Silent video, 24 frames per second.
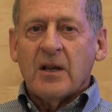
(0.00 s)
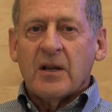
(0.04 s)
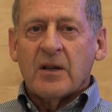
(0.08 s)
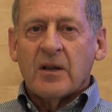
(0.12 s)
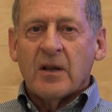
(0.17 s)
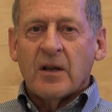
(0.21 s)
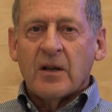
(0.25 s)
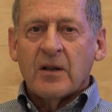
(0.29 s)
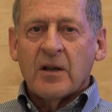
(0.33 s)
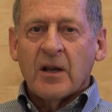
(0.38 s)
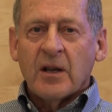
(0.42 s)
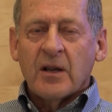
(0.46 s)

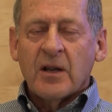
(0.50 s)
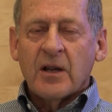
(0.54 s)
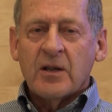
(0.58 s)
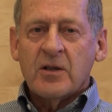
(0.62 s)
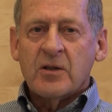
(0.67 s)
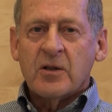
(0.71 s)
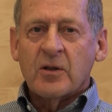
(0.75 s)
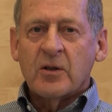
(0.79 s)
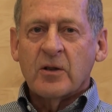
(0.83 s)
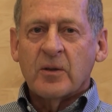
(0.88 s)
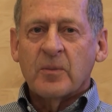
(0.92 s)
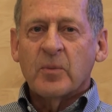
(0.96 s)

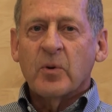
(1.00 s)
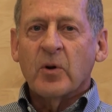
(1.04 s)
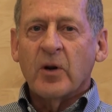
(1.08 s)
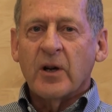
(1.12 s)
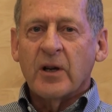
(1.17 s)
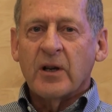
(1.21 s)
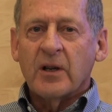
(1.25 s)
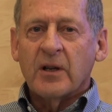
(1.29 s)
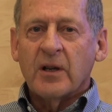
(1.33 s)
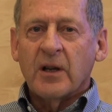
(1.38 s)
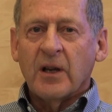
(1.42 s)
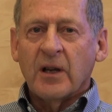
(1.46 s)
That's a good
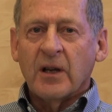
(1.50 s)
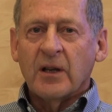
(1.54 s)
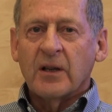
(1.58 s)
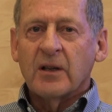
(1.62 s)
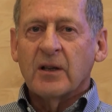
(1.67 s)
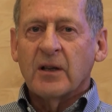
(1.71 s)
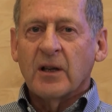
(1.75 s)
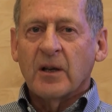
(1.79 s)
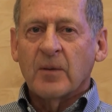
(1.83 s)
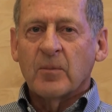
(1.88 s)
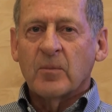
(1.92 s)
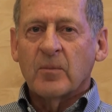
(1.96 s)
point,
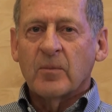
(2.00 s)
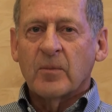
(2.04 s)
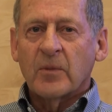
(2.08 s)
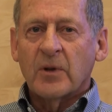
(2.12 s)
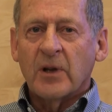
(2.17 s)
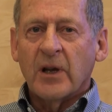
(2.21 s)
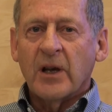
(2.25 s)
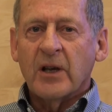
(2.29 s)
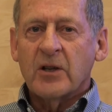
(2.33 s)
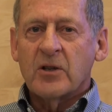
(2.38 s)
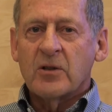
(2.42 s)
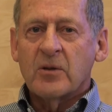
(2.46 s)
and I'm
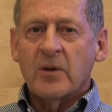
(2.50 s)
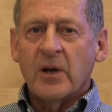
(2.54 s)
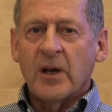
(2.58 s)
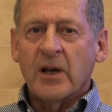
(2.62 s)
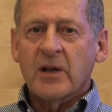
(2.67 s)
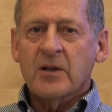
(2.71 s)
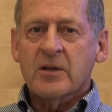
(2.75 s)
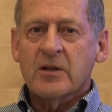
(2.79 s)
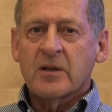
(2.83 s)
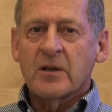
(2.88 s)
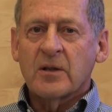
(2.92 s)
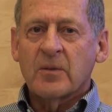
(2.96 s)
glad you
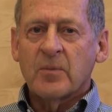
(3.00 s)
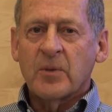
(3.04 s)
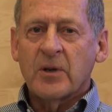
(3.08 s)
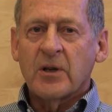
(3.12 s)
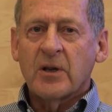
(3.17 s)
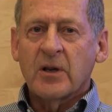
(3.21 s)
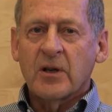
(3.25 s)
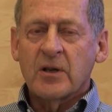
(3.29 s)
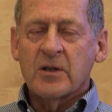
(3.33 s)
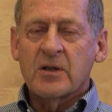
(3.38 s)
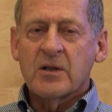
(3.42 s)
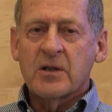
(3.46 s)
asked it,
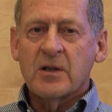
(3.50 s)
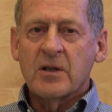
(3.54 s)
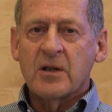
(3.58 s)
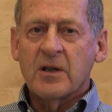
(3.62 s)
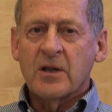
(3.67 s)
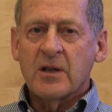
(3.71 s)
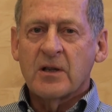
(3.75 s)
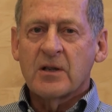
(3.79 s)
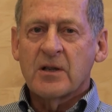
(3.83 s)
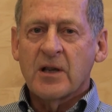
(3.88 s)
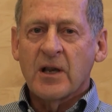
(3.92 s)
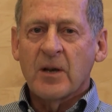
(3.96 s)
because in
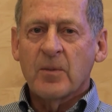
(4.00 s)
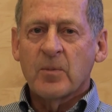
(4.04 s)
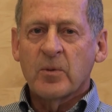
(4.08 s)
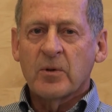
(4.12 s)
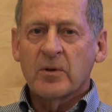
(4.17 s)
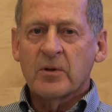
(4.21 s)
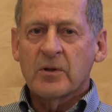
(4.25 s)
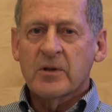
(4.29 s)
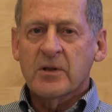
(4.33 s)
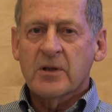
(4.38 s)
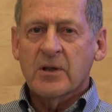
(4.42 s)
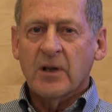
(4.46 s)
the
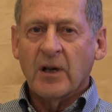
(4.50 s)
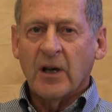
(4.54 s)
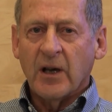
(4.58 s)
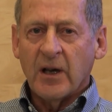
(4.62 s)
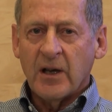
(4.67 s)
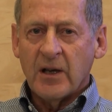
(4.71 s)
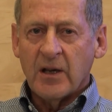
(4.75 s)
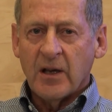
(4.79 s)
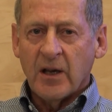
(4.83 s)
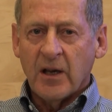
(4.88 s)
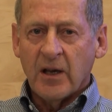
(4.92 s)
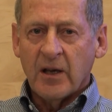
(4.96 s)
examples
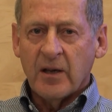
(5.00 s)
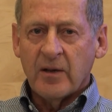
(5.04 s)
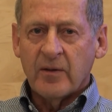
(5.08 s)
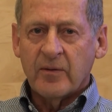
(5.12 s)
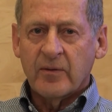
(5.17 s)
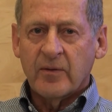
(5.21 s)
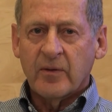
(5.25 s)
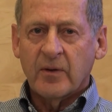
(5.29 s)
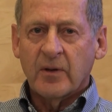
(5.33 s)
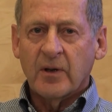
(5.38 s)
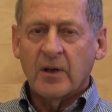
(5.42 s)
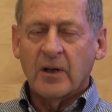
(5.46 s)
I
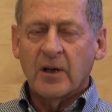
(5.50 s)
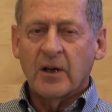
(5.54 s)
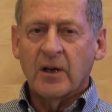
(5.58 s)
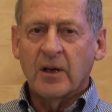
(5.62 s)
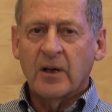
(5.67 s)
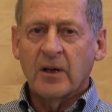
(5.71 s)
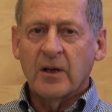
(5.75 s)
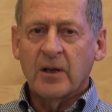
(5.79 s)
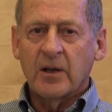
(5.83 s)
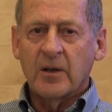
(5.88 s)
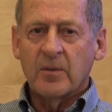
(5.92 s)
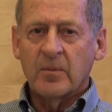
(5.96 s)
gave
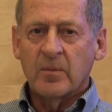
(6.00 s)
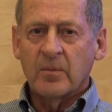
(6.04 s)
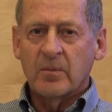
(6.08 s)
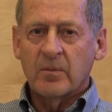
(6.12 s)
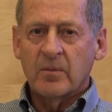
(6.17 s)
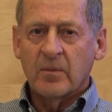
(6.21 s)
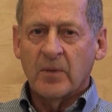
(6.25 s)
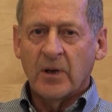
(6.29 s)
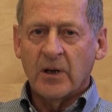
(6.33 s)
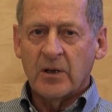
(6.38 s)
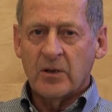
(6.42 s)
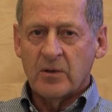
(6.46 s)
in
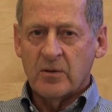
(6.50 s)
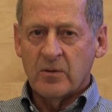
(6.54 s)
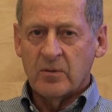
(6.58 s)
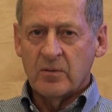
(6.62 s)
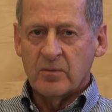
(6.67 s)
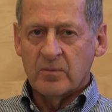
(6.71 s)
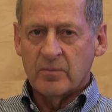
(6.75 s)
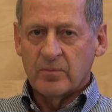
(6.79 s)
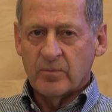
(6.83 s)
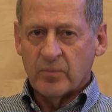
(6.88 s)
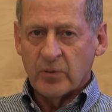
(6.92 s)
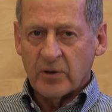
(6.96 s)
my
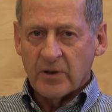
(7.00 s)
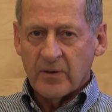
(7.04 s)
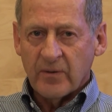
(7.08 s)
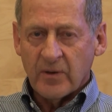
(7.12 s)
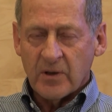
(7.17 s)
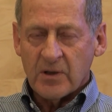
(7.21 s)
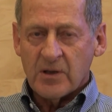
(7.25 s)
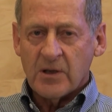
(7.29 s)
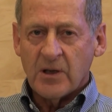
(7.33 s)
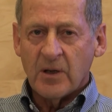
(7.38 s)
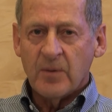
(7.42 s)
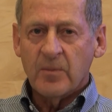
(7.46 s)
two
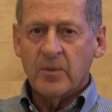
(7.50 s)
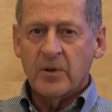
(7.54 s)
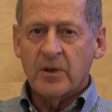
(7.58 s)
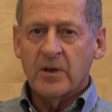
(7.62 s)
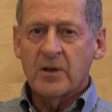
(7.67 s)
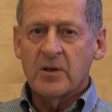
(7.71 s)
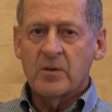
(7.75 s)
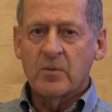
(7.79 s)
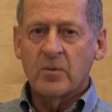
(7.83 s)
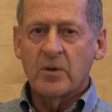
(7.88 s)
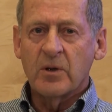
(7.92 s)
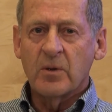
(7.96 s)
previous
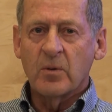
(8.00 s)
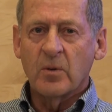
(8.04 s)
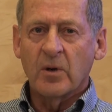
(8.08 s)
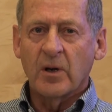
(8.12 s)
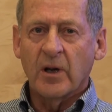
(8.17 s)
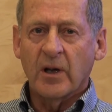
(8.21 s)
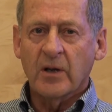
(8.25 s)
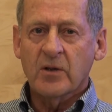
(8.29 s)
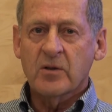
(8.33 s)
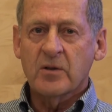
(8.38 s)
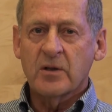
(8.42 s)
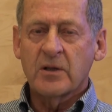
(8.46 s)
companies, we
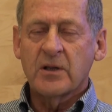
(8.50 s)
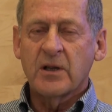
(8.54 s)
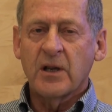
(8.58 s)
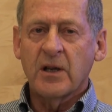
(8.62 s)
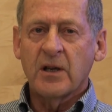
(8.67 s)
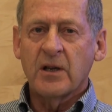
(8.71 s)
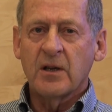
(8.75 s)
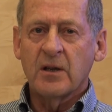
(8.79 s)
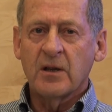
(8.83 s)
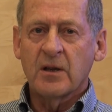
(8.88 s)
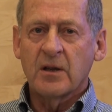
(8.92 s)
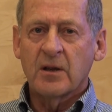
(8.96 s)
were actually
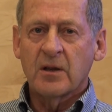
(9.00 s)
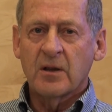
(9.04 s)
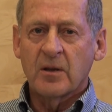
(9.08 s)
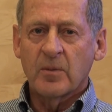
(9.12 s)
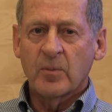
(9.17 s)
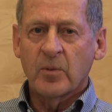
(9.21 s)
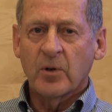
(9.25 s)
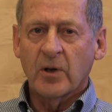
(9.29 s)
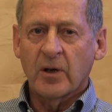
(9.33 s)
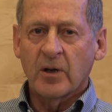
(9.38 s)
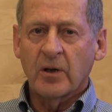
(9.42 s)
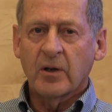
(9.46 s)
taking the
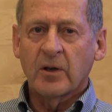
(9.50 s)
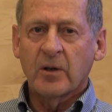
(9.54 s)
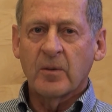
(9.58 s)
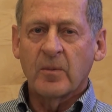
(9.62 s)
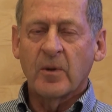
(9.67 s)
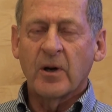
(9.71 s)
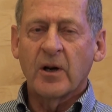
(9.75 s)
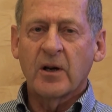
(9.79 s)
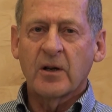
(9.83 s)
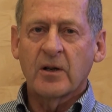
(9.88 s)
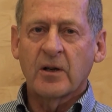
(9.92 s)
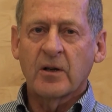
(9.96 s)
product to
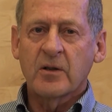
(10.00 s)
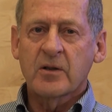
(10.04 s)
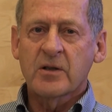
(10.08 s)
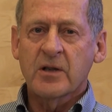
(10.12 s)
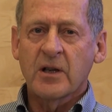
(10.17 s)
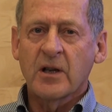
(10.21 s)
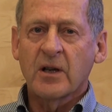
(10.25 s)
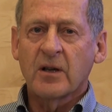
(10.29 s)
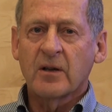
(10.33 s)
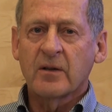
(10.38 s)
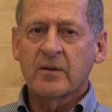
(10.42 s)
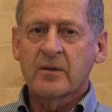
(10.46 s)
market
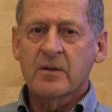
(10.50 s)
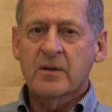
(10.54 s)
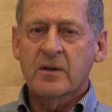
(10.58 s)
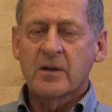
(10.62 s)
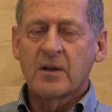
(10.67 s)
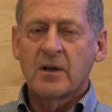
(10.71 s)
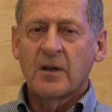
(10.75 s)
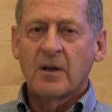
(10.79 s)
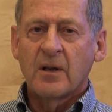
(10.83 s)
ourselves.